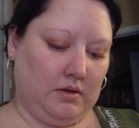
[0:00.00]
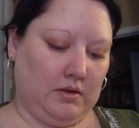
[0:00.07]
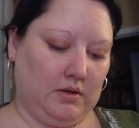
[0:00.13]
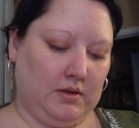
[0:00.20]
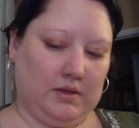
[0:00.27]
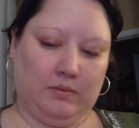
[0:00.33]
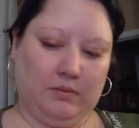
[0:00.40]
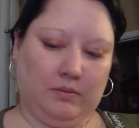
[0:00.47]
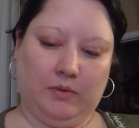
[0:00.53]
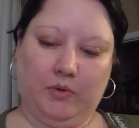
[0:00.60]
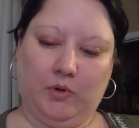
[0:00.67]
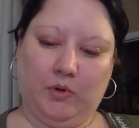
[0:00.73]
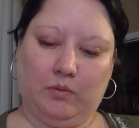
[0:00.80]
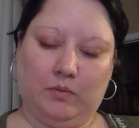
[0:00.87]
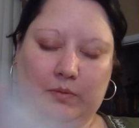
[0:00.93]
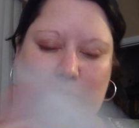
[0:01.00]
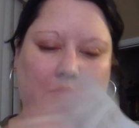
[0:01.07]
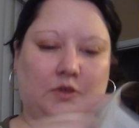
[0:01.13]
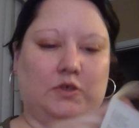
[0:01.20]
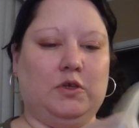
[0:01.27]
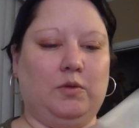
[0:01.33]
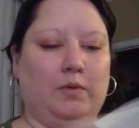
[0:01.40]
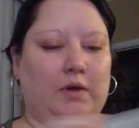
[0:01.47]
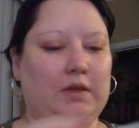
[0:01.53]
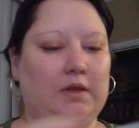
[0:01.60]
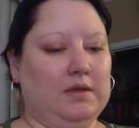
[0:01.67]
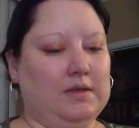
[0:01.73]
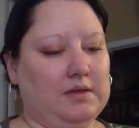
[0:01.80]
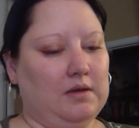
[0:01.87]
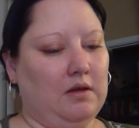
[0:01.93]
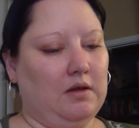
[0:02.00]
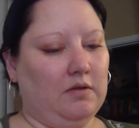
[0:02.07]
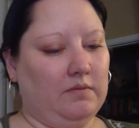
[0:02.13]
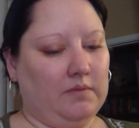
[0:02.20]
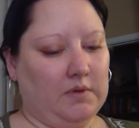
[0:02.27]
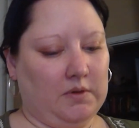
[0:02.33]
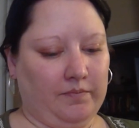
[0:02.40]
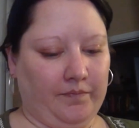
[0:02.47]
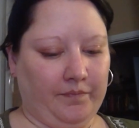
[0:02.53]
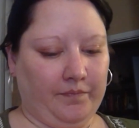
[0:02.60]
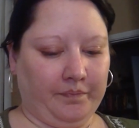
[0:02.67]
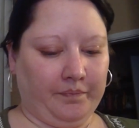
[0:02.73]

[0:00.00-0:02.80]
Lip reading: Some of the poems, but there's no way this is all of them.